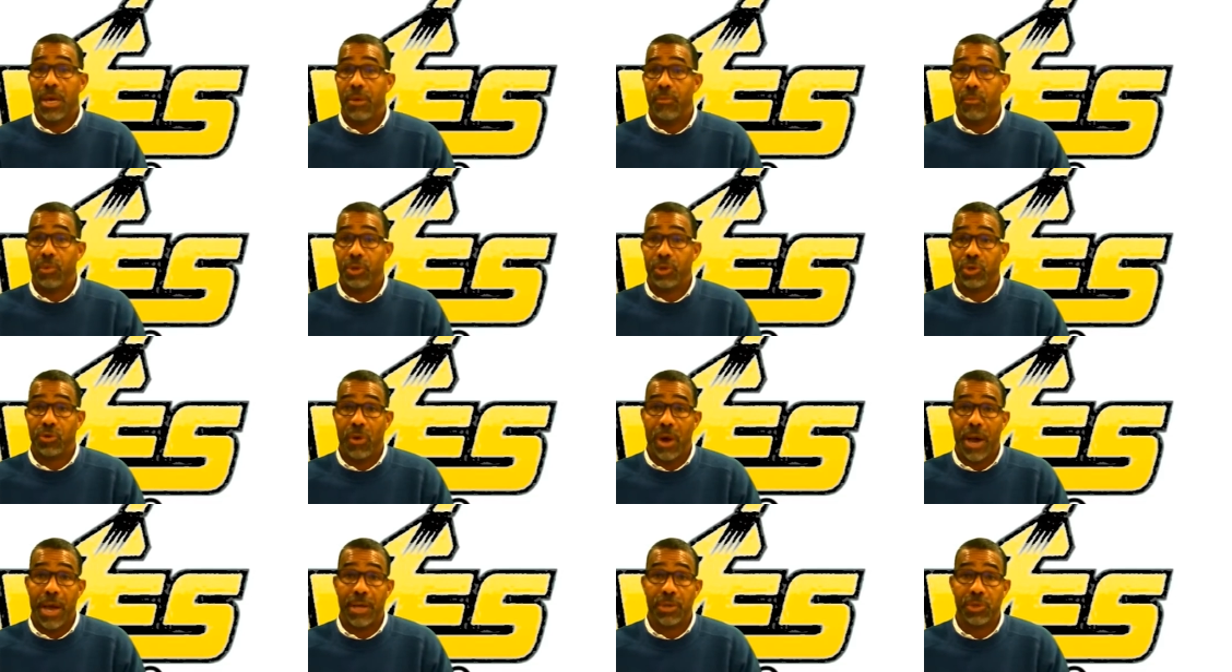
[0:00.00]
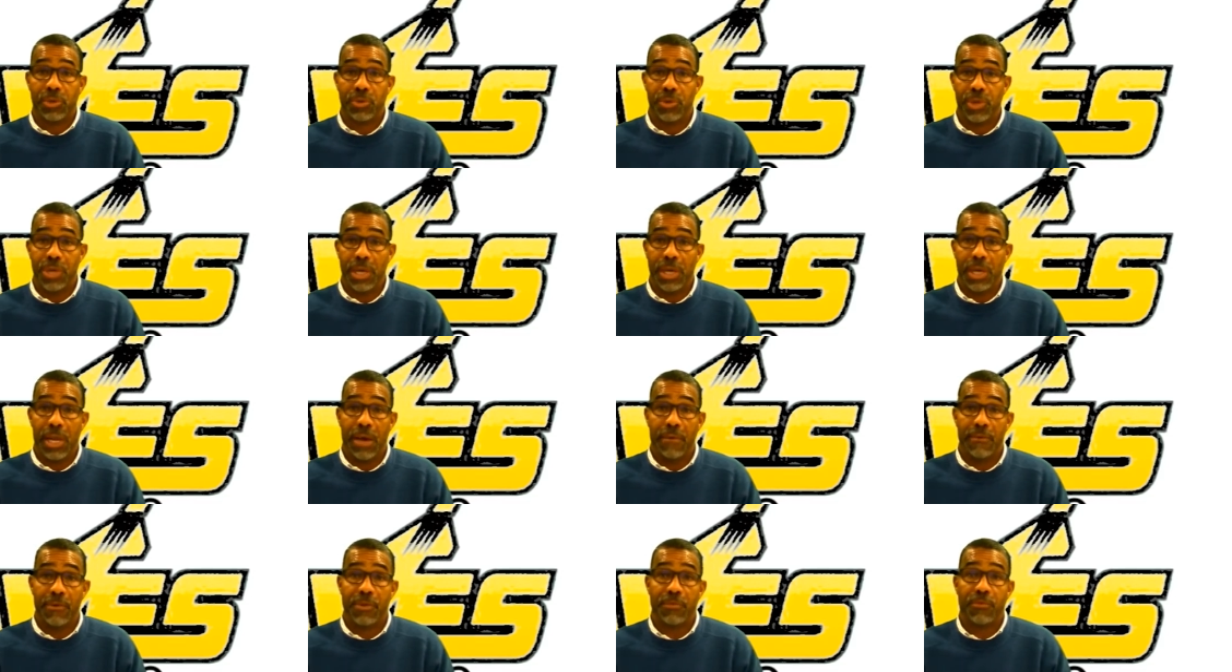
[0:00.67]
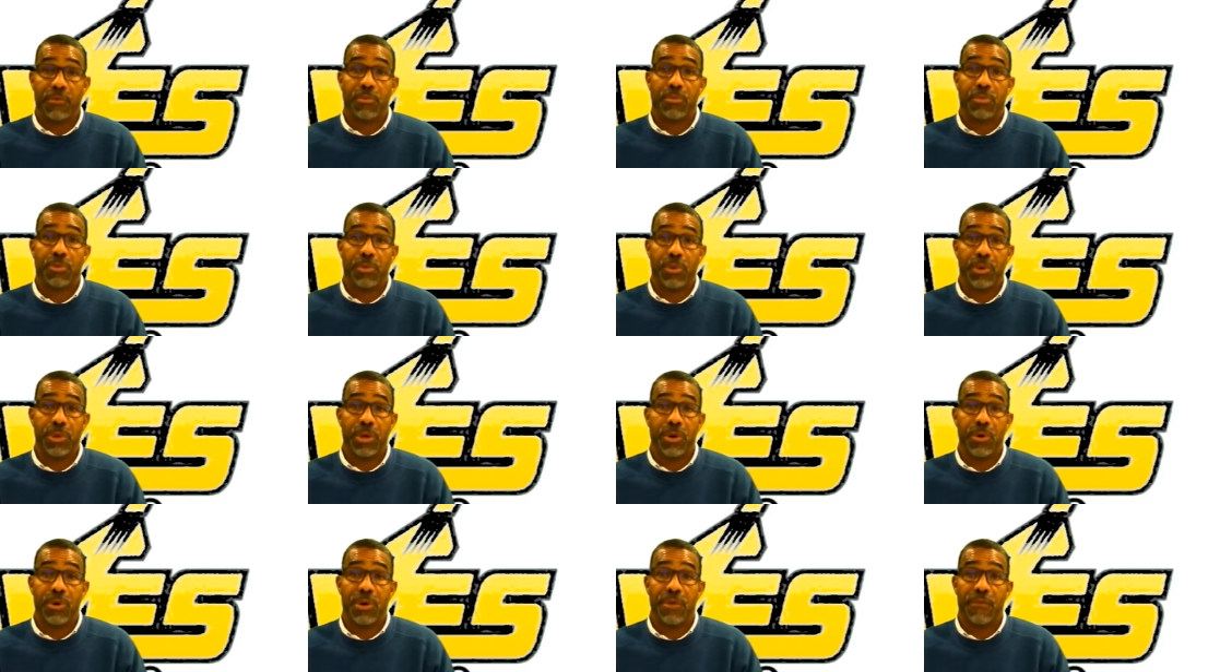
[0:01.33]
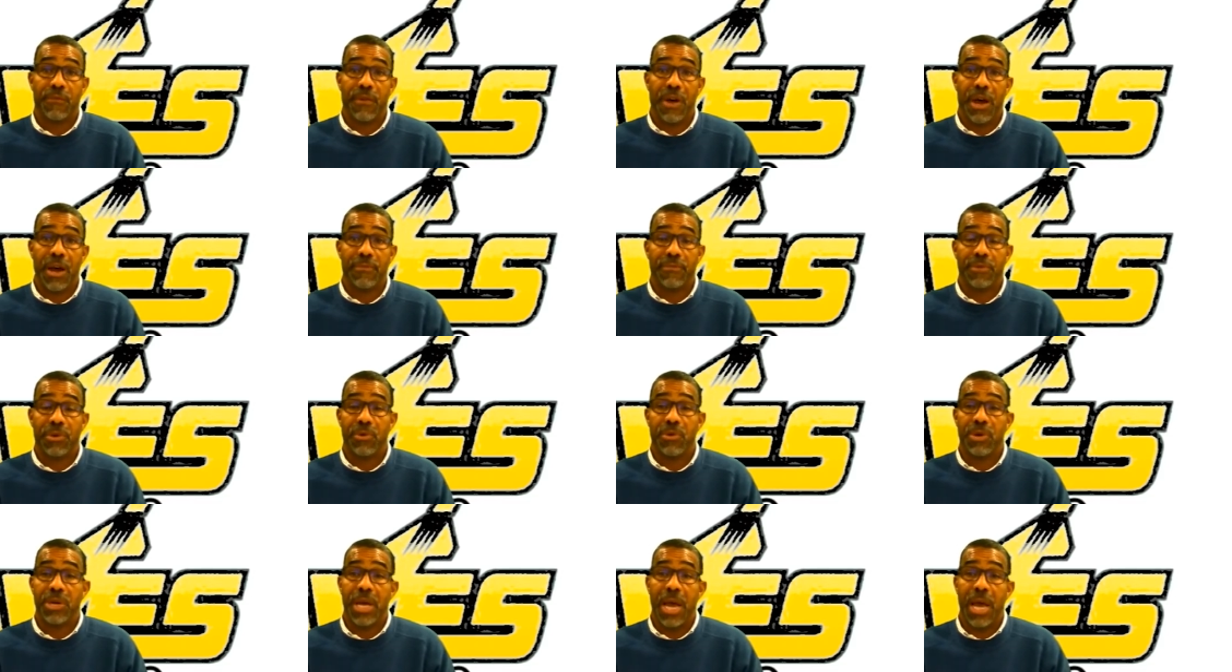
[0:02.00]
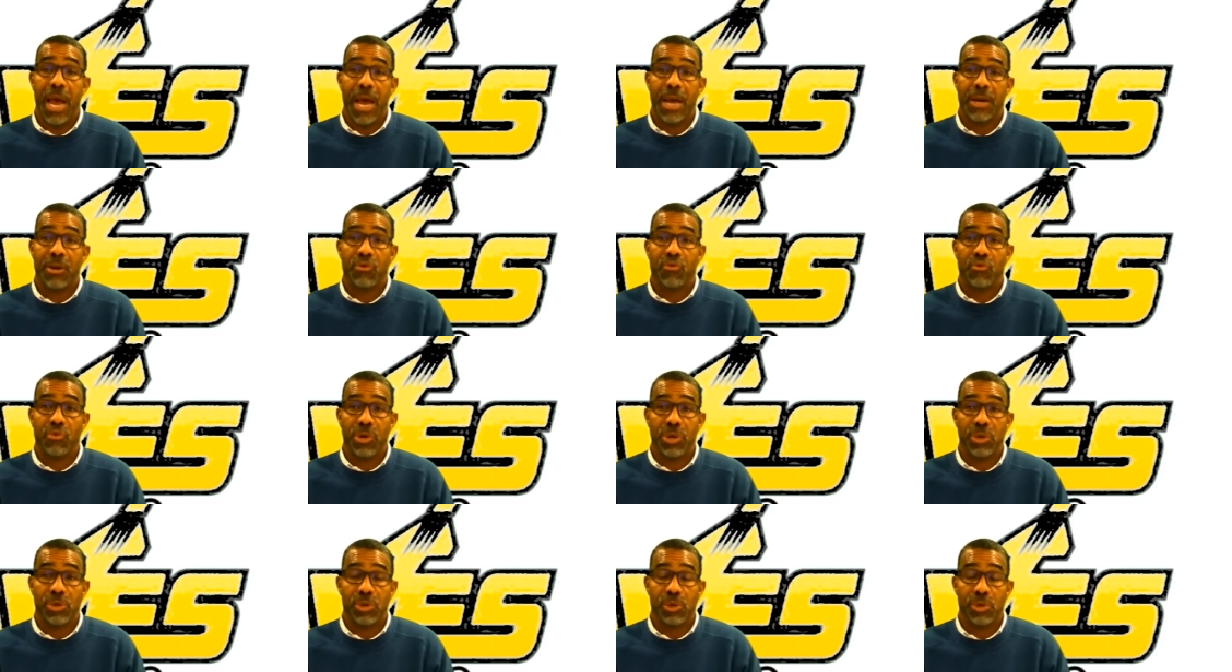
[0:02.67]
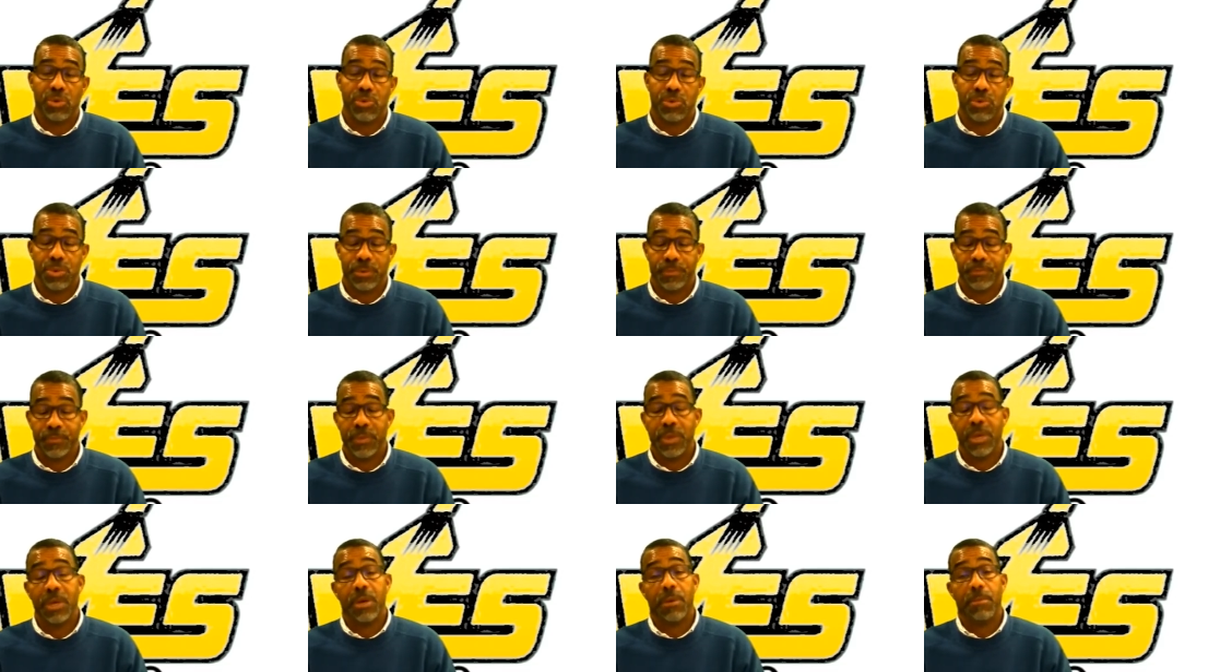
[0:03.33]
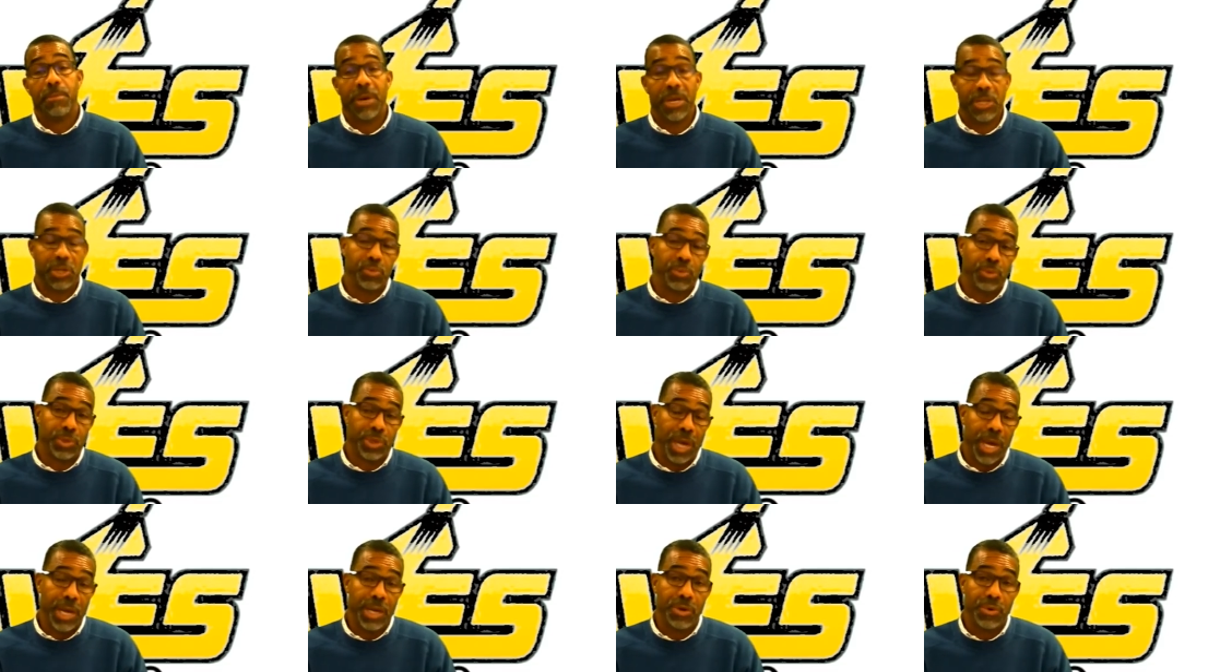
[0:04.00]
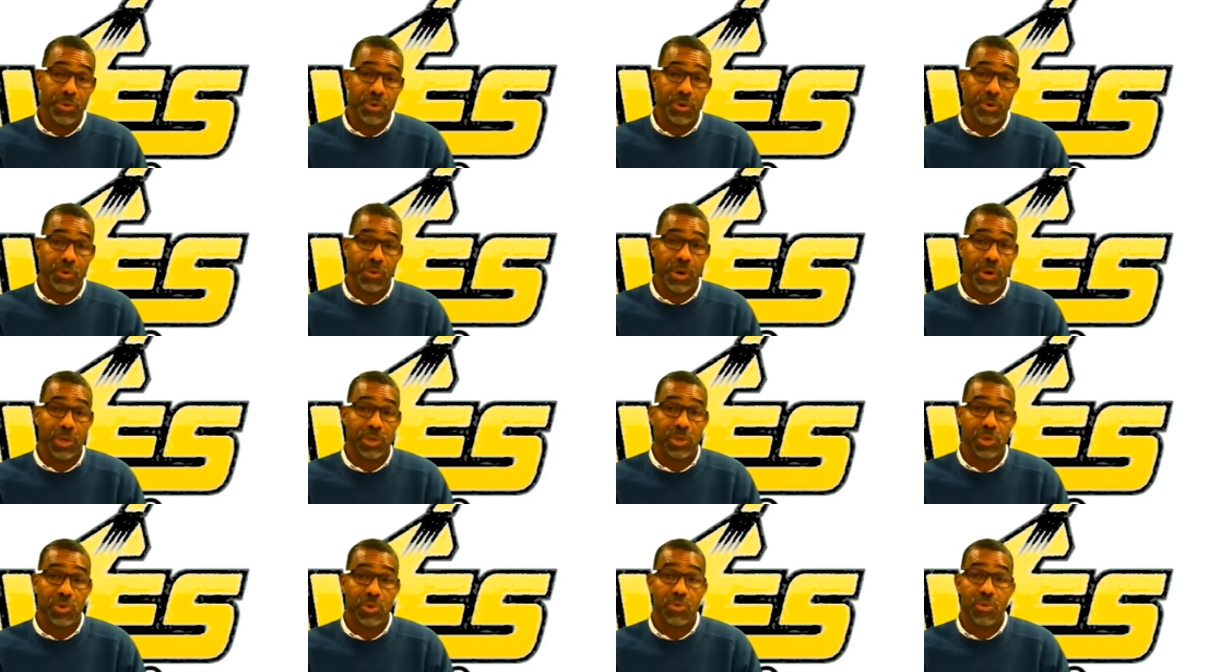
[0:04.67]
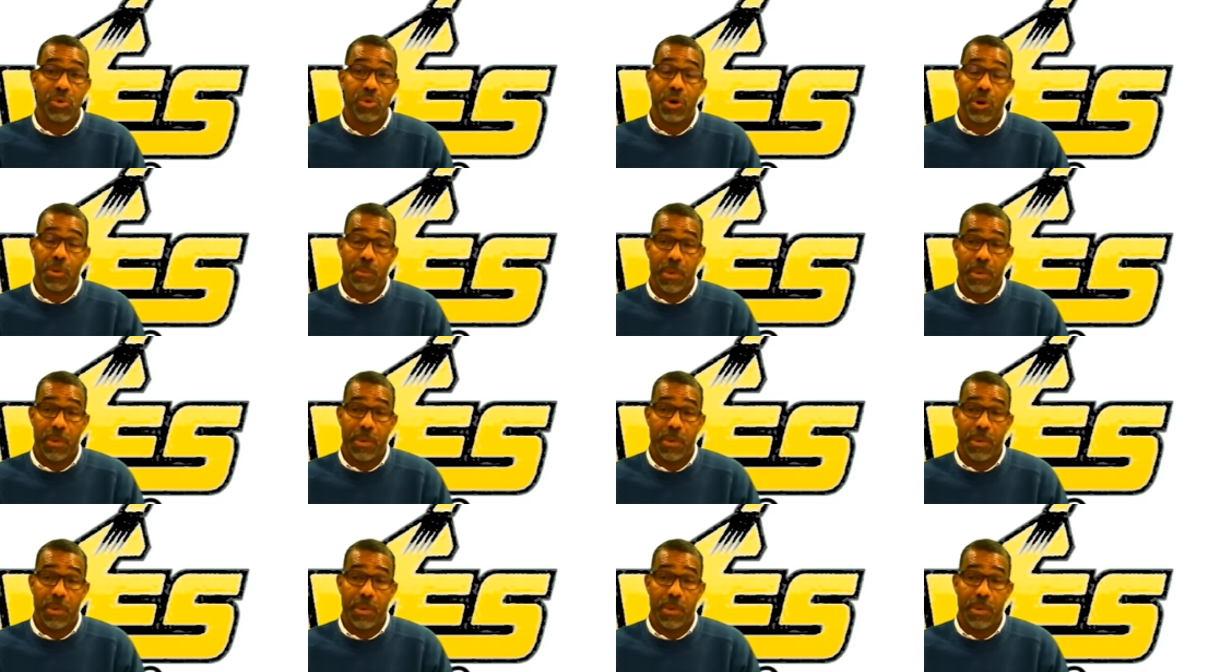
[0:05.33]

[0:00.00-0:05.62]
with tryouts on the 11th from 3.30 to 5.30 at Greene School. Bus will take you to Greene School, and your